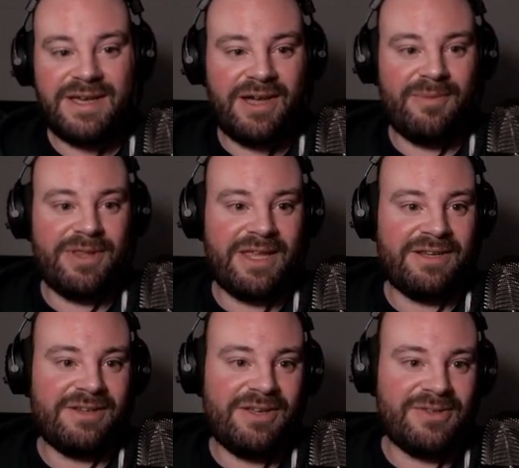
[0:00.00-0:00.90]
and
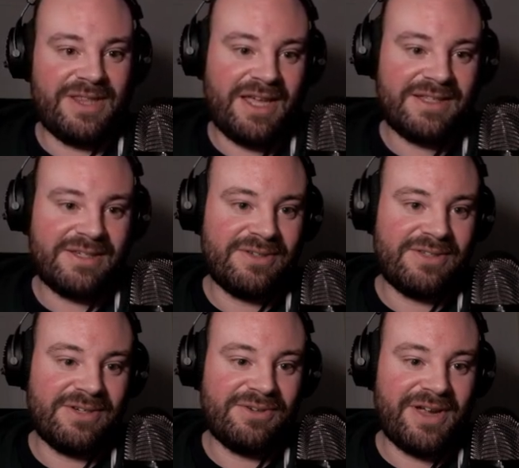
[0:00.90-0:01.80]
then using that
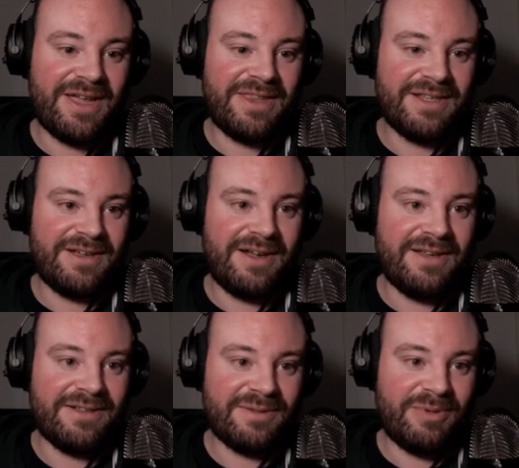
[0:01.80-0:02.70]
to create these islands.